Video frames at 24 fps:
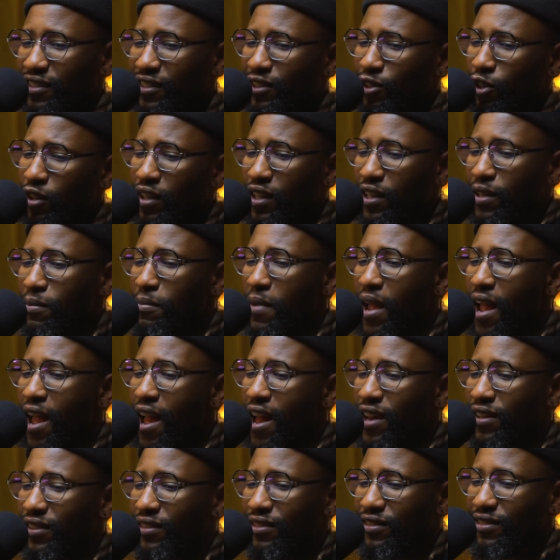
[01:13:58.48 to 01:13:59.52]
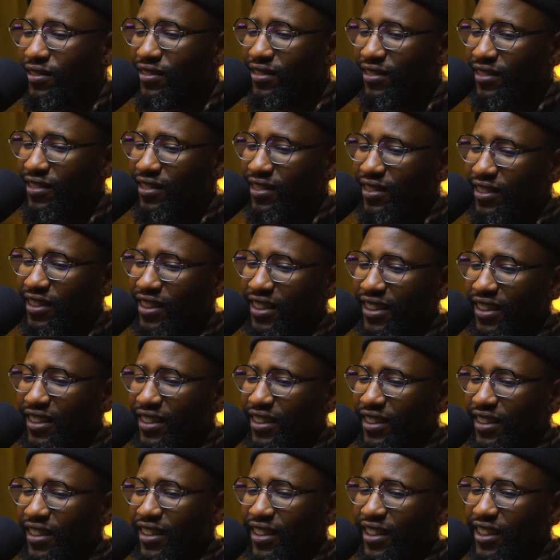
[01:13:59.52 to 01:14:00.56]
godly man,
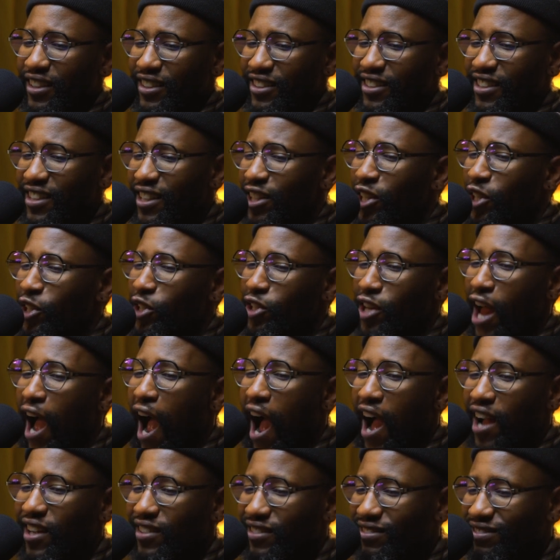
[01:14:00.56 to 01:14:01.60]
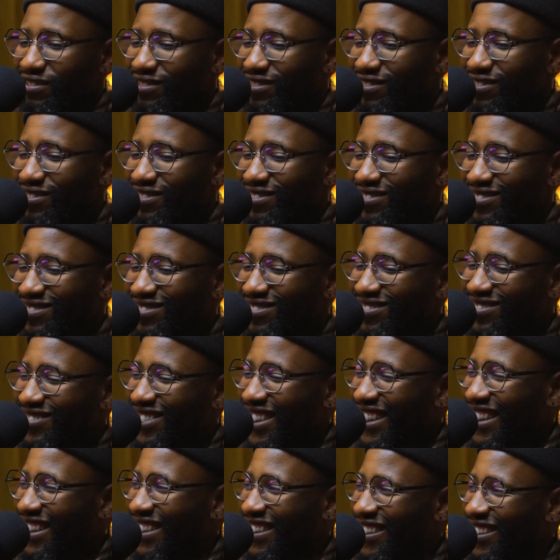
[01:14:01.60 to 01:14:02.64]
Christian leader,
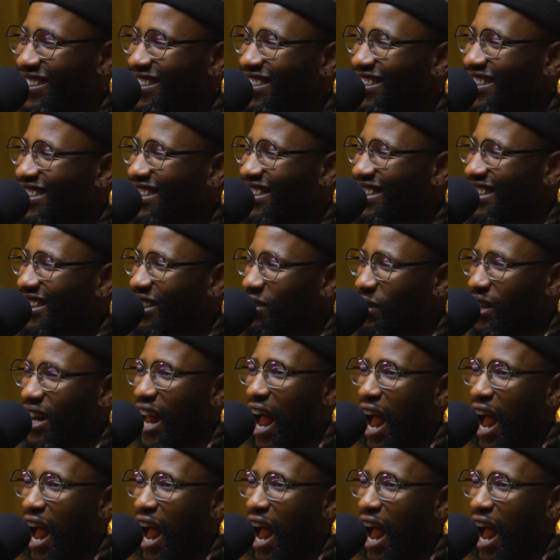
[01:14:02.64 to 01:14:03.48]
that's what a